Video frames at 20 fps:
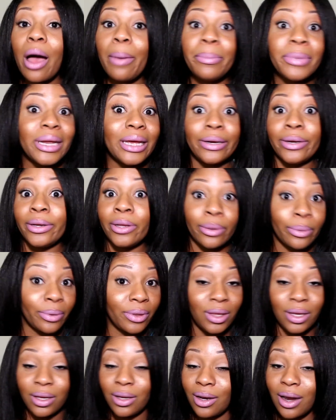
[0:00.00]
I'm not dealing
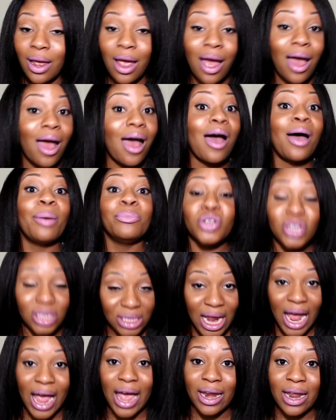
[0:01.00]
with it. I'm
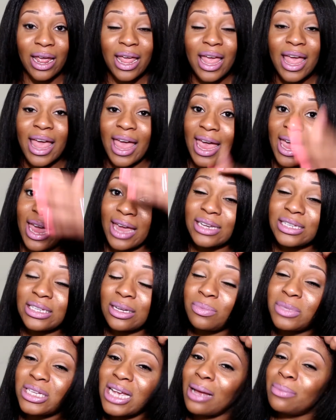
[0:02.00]
just not. And
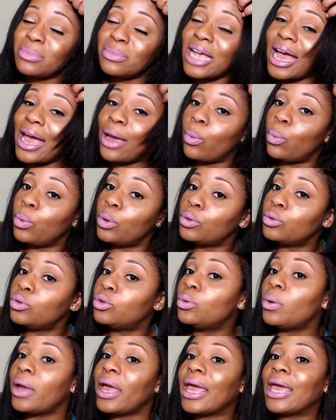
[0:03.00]
sometimes I will
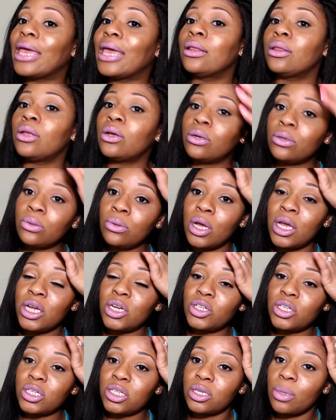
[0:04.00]
do a halo
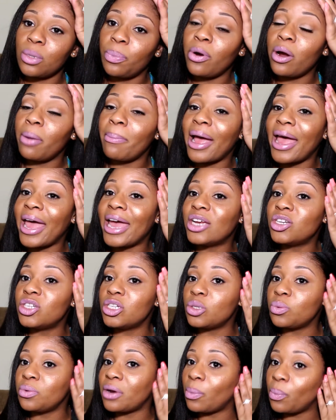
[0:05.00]
just to perm my
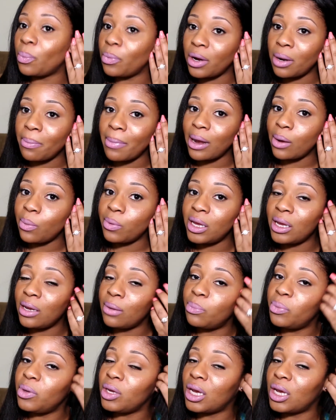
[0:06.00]
edges when I'm wearing my
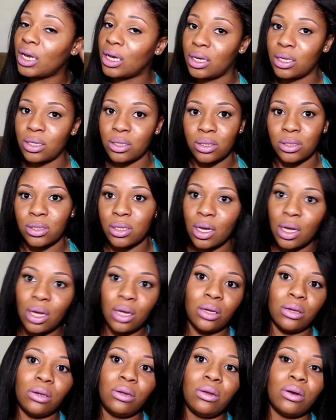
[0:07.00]
wig, because,
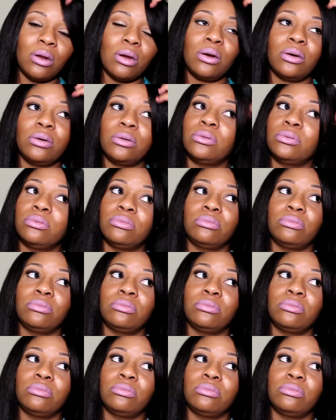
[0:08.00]
you know,